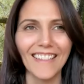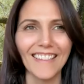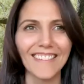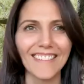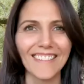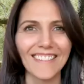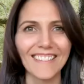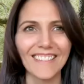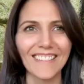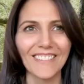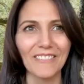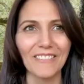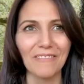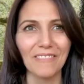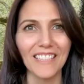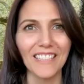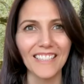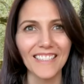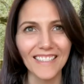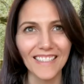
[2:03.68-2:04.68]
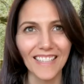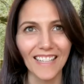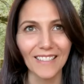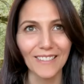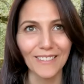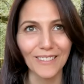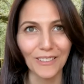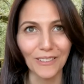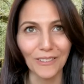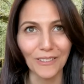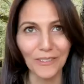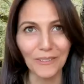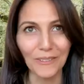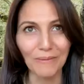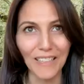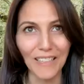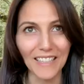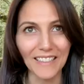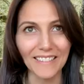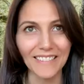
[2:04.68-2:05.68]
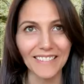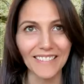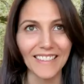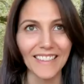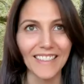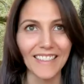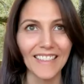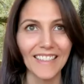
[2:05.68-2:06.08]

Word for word: and so when I started to learn about it